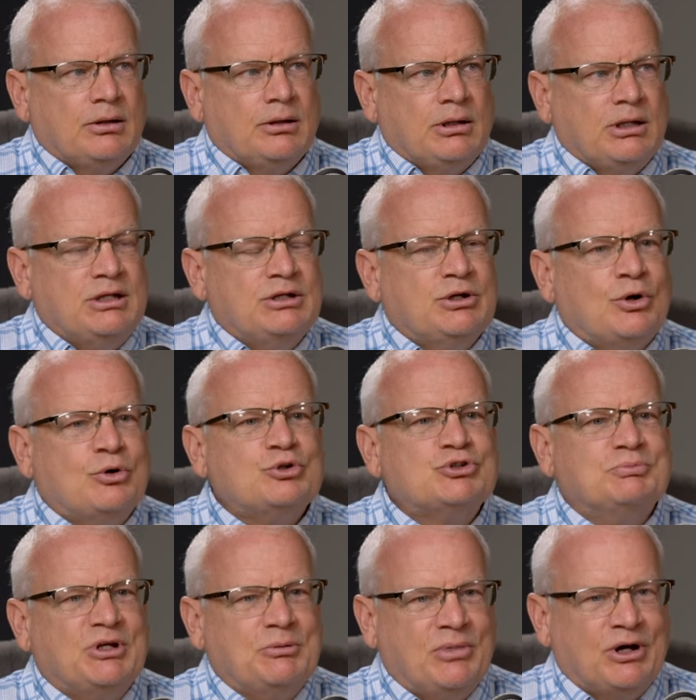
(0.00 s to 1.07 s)
He knows
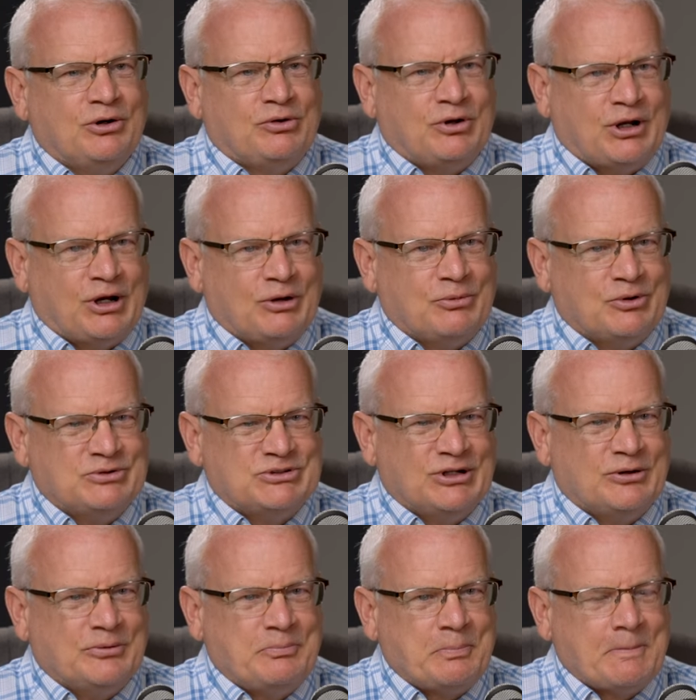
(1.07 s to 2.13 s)
me better than I know myself.
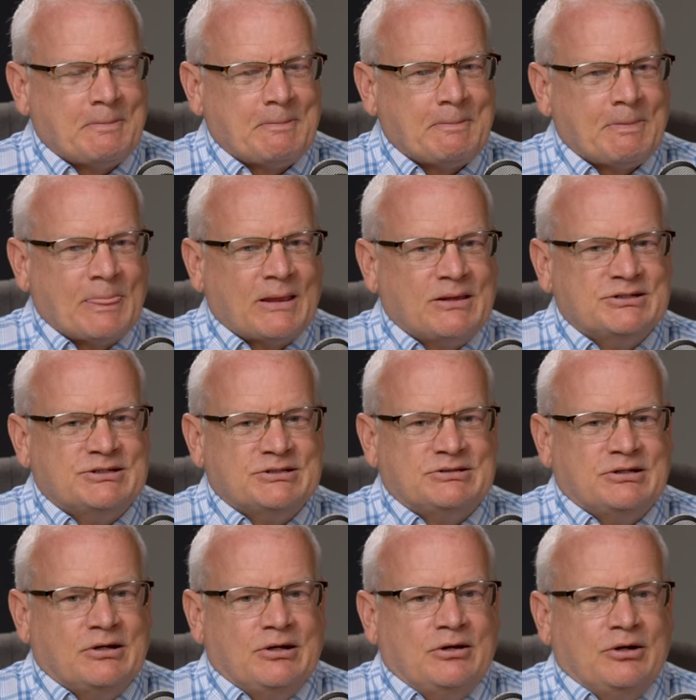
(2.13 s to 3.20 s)
Yeah. It says,
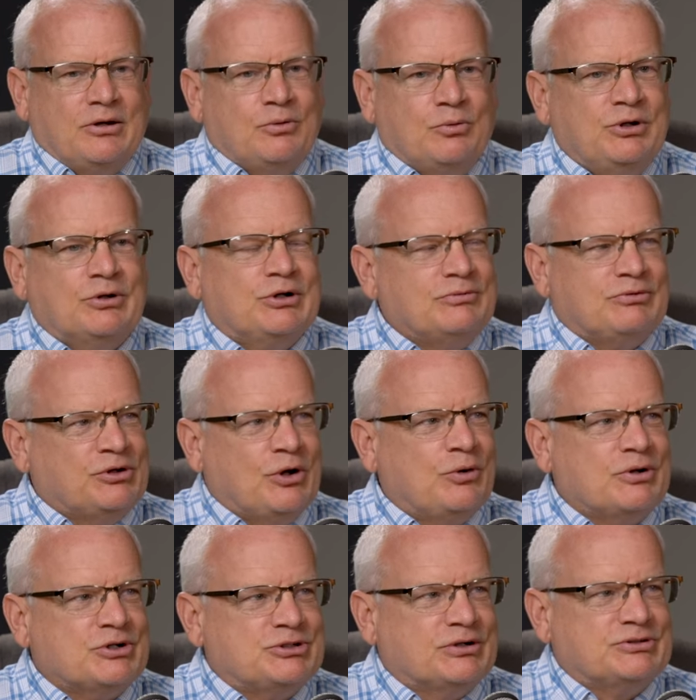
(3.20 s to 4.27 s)
we don't even know
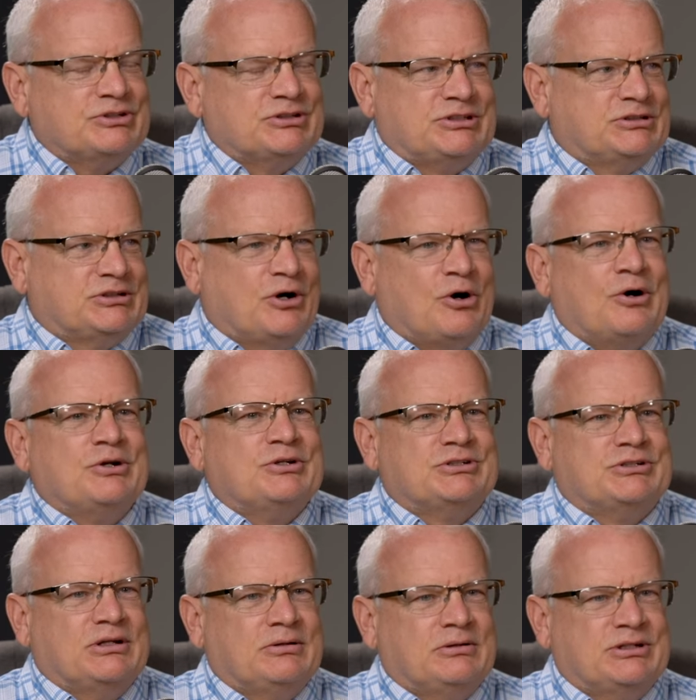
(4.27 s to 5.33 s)
ourselves. It says the heart
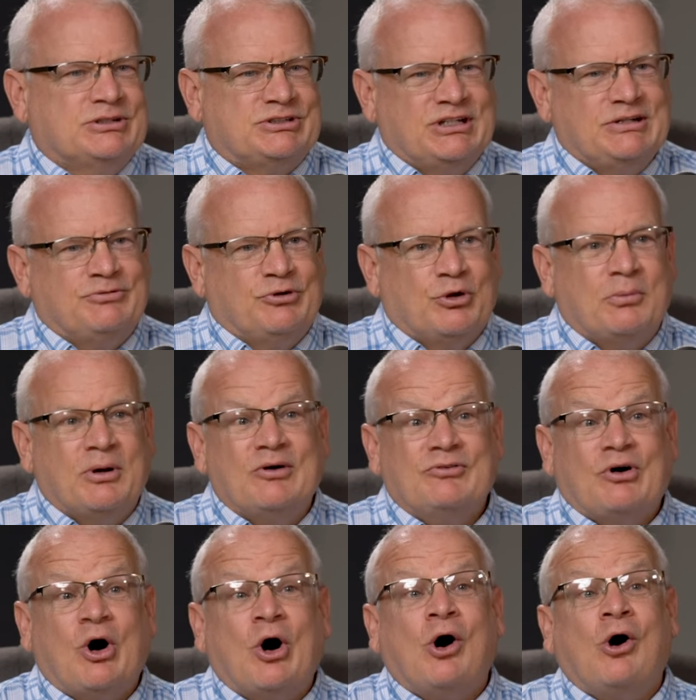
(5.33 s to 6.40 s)
is deceitful above
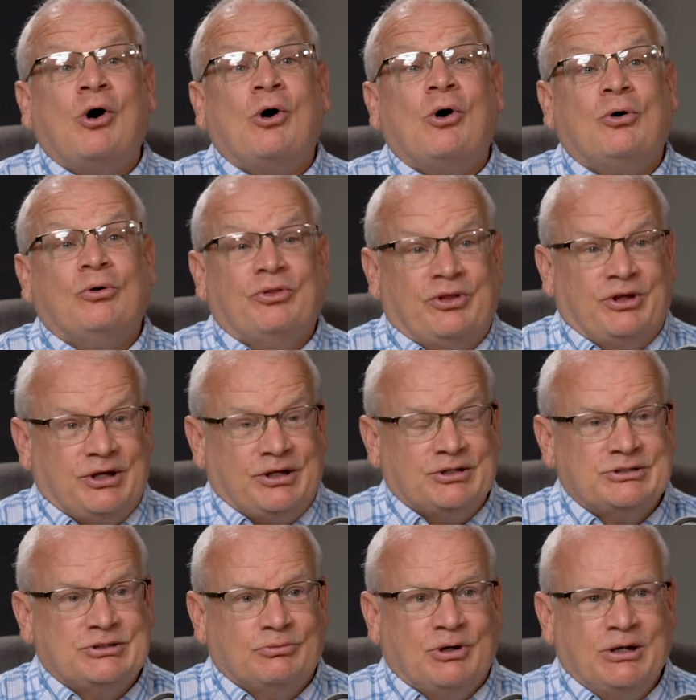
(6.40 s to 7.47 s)
all
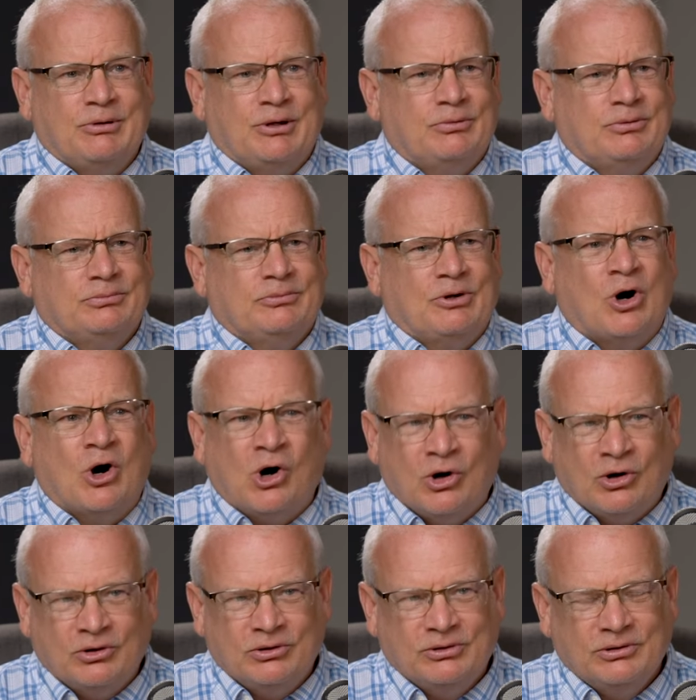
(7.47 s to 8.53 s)
things. Wait a minute.
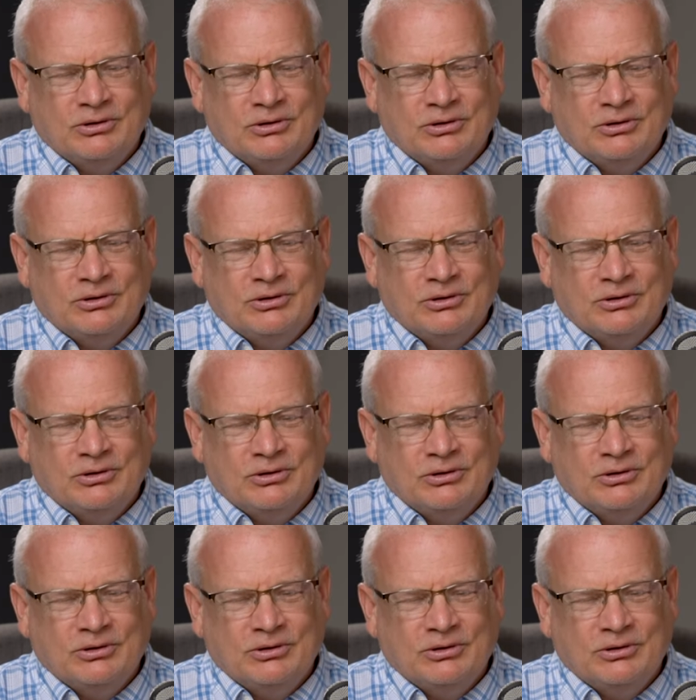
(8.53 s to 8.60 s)
All?